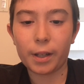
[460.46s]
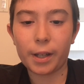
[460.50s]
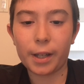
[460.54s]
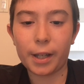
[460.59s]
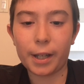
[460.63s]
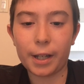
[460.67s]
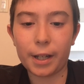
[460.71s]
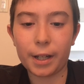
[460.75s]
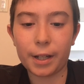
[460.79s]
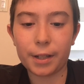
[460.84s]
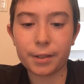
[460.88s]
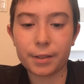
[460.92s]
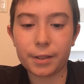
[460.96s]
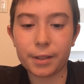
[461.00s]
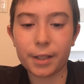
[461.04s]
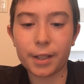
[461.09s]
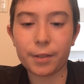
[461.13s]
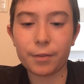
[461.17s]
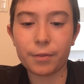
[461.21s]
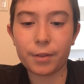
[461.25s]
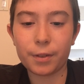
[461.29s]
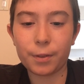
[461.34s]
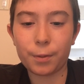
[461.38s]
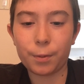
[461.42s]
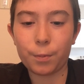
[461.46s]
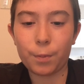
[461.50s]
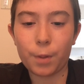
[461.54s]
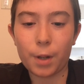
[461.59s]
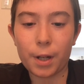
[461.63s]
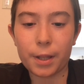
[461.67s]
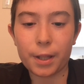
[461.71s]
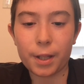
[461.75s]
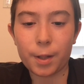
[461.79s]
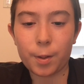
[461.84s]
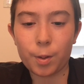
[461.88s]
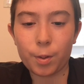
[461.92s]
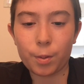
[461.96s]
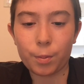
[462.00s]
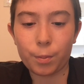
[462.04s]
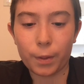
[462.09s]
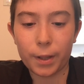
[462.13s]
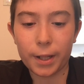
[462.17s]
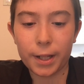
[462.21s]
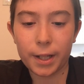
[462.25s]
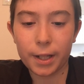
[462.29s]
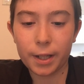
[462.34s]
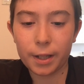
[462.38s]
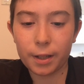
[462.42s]
and even when they were
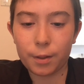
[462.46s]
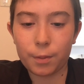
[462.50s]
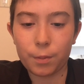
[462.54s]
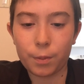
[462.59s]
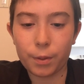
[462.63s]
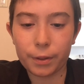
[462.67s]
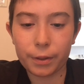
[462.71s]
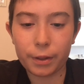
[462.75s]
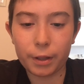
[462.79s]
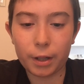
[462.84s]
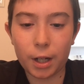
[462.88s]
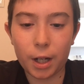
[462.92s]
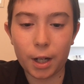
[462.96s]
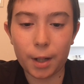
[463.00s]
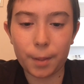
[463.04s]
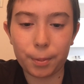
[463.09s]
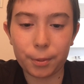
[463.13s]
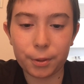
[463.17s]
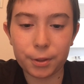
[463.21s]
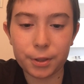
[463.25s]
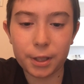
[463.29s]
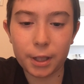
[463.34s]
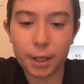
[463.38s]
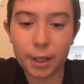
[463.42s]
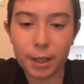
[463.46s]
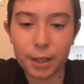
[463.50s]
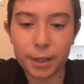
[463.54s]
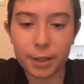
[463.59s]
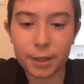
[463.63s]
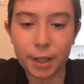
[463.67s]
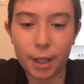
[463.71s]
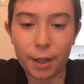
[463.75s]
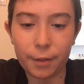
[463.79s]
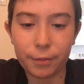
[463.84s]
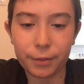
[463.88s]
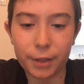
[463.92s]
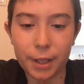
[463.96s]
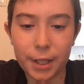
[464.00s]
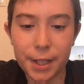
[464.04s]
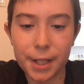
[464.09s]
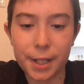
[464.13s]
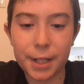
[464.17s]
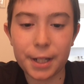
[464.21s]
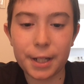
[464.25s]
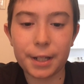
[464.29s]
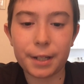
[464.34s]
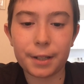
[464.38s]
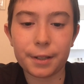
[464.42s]
winning with a couple seconds left, they
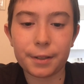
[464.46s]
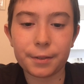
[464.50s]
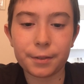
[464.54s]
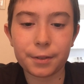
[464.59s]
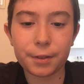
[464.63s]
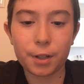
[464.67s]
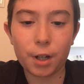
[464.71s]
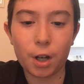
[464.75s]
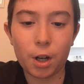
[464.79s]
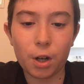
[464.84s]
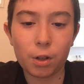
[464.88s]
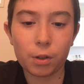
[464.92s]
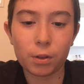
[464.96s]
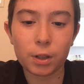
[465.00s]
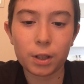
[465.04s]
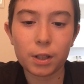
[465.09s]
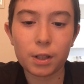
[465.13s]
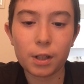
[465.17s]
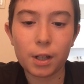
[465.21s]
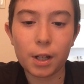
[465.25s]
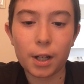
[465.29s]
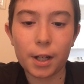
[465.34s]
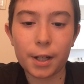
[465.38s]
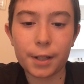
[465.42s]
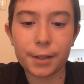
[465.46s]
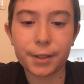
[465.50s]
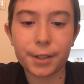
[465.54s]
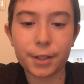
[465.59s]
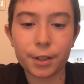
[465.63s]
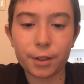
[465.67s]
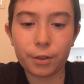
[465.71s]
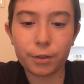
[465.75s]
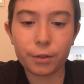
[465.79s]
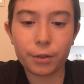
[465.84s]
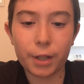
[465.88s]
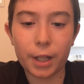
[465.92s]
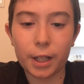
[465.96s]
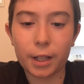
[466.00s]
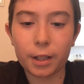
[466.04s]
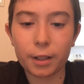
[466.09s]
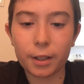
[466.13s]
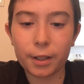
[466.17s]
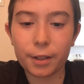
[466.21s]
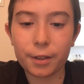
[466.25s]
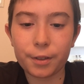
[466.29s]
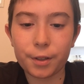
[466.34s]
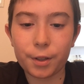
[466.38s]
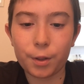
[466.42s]
didn't go until they
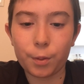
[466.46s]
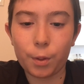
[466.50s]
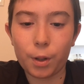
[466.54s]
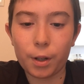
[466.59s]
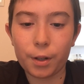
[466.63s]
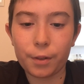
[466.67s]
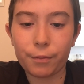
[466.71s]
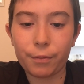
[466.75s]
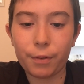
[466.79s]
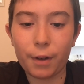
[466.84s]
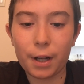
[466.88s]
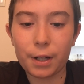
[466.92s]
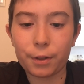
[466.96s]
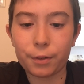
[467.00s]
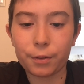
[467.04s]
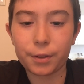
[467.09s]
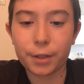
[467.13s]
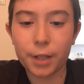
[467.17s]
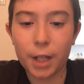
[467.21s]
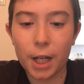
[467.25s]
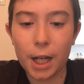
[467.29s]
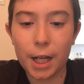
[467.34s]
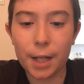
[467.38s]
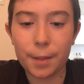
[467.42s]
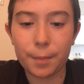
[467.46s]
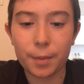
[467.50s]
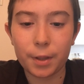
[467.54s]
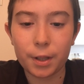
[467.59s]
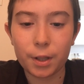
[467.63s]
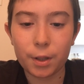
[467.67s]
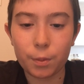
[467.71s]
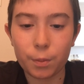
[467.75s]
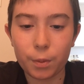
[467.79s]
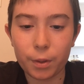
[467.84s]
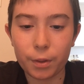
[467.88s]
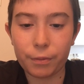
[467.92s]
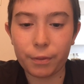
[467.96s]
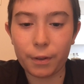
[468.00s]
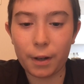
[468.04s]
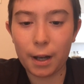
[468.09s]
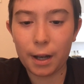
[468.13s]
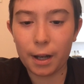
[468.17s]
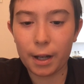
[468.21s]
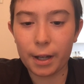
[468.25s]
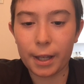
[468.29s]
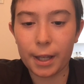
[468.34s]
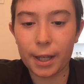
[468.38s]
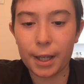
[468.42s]
cleared it one final time with
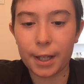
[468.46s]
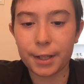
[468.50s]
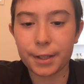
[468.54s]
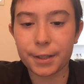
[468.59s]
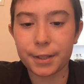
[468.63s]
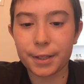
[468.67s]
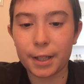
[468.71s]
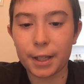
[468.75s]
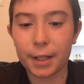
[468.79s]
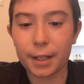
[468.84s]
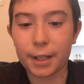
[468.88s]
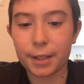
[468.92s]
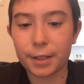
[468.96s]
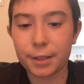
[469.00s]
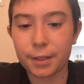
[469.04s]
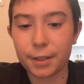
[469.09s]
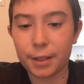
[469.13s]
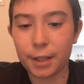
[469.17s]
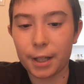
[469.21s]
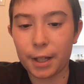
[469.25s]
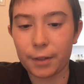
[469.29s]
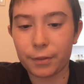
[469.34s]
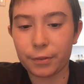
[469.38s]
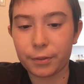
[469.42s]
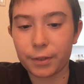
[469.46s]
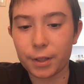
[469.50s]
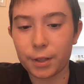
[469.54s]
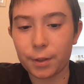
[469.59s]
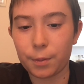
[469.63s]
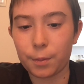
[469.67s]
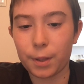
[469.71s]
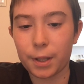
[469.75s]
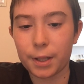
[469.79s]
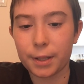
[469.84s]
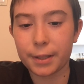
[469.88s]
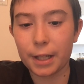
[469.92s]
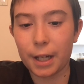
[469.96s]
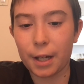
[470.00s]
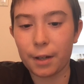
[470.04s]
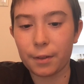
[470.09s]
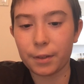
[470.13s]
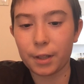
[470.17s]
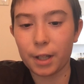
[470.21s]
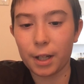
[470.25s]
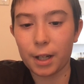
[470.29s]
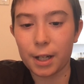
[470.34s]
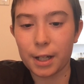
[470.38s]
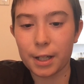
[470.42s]
five, eight seconds left. It went
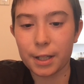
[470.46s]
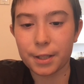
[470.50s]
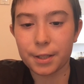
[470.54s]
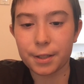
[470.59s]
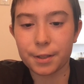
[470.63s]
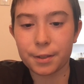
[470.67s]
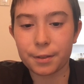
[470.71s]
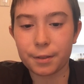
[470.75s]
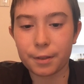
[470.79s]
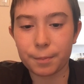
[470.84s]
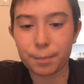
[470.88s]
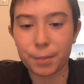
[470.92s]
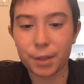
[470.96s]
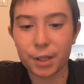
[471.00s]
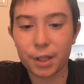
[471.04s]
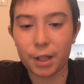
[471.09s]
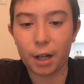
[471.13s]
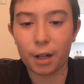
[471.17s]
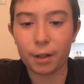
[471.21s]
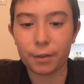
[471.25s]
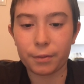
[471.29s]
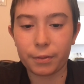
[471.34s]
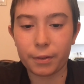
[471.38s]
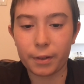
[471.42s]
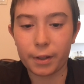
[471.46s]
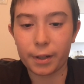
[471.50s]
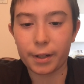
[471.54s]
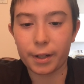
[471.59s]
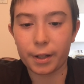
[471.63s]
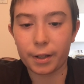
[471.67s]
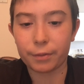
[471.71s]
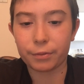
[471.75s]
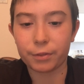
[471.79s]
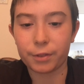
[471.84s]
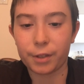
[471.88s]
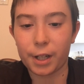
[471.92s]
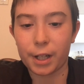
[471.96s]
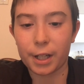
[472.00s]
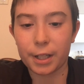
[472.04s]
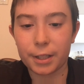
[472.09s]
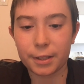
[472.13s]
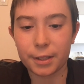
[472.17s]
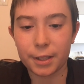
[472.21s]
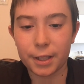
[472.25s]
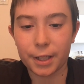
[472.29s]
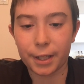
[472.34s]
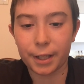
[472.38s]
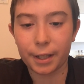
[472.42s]
down the ice, but not far enough for
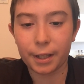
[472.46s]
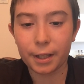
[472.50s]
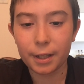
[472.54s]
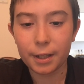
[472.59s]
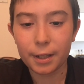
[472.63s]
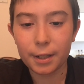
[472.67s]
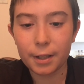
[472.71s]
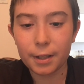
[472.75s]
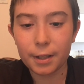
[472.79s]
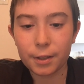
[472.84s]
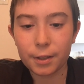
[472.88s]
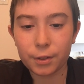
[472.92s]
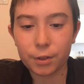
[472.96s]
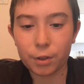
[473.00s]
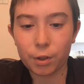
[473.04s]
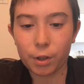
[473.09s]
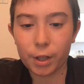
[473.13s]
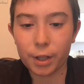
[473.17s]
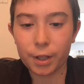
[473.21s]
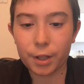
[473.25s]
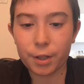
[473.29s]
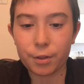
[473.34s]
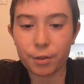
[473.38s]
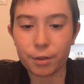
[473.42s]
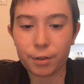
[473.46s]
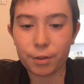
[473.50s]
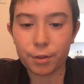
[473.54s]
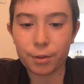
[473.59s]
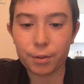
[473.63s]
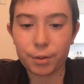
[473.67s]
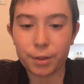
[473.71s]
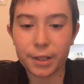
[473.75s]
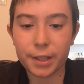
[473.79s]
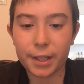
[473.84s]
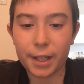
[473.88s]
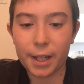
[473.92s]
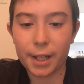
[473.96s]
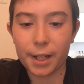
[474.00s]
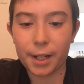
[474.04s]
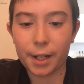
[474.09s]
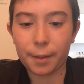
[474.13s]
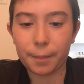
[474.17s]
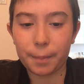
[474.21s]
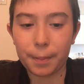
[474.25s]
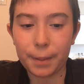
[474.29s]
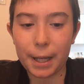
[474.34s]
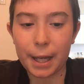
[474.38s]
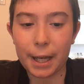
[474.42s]
icing. Torey Krug was
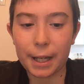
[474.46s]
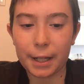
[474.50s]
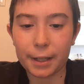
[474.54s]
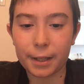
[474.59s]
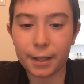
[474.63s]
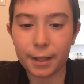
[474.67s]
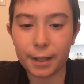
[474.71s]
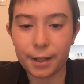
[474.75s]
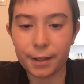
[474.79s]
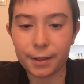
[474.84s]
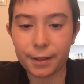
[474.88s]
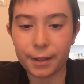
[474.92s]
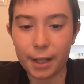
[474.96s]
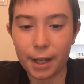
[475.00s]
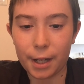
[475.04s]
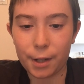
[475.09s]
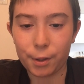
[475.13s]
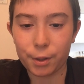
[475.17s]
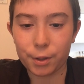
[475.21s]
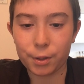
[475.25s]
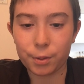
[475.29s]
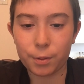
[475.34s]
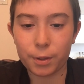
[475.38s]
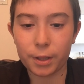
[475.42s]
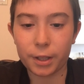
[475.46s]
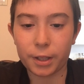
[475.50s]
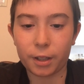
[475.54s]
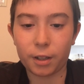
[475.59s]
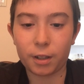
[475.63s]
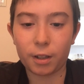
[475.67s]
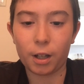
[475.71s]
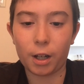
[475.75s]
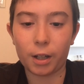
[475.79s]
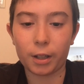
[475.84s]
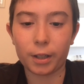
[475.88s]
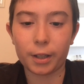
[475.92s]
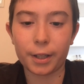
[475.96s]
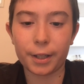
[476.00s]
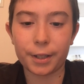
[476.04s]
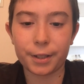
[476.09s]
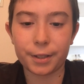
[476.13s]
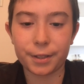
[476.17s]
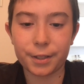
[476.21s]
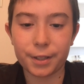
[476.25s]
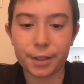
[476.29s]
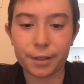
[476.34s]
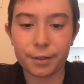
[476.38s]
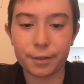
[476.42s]
skating back, and that was when the clock
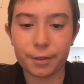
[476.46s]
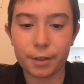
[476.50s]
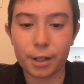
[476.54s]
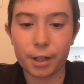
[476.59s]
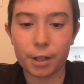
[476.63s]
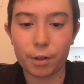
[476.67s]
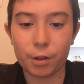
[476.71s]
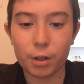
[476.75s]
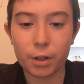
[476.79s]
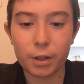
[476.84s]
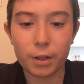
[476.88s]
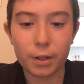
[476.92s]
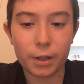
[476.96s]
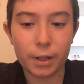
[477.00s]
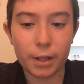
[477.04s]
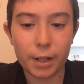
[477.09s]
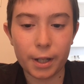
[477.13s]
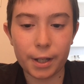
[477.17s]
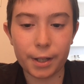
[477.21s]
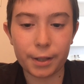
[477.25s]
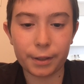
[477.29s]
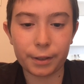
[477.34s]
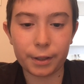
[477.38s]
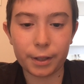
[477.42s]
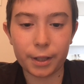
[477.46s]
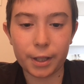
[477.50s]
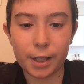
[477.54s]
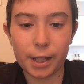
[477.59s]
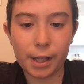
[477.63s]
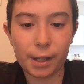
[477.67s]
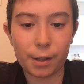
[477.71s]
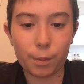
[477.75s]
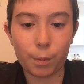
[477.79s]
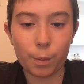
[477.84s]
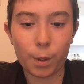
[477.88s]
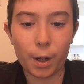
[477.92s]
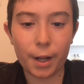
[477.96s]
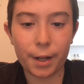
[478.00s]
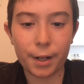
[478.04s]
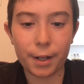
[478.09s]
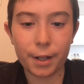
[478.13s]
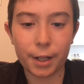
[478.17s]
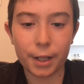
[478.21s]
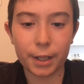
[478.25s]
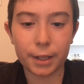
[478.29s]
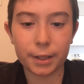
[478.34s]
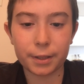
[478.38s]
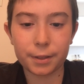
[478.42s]
hit zero, and they went
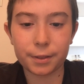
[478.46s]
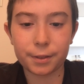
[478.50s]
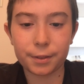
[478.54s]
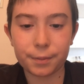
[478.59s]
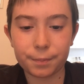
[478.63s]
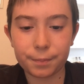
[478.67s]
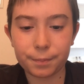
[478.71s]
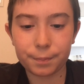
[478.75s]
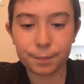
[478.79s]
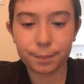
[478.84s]
nuts.